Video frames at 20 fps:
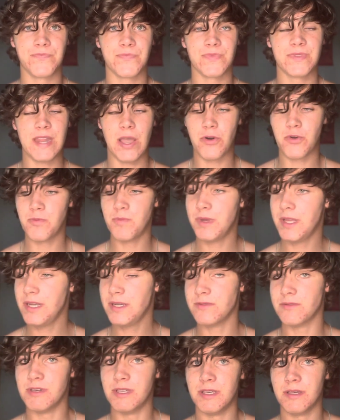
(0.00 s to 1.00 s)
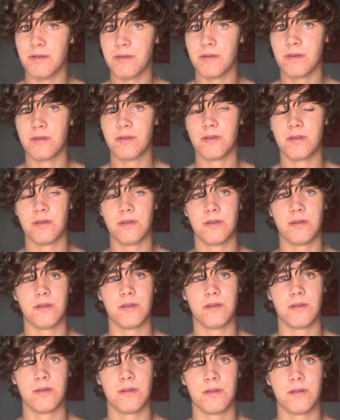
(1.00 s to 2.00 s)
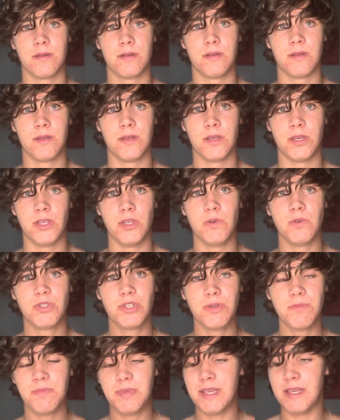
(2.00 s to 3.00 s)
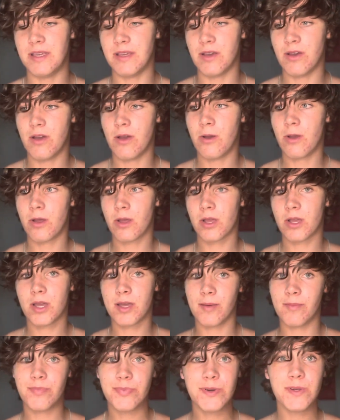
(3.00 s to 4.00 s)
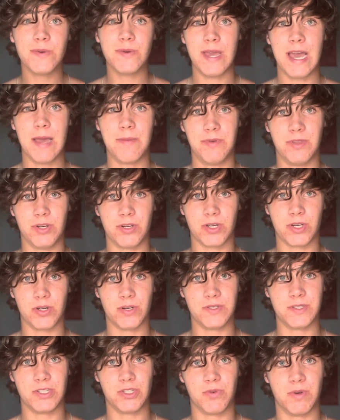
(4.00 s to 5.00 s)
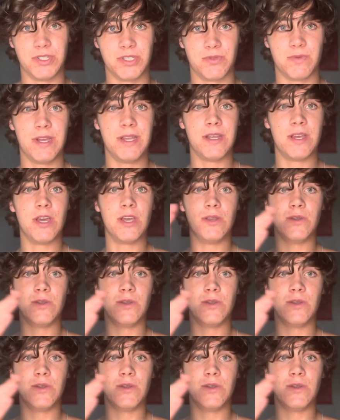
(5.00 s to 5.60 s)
Now, admittedly, you shouldn't be completely happy in your current situation, right?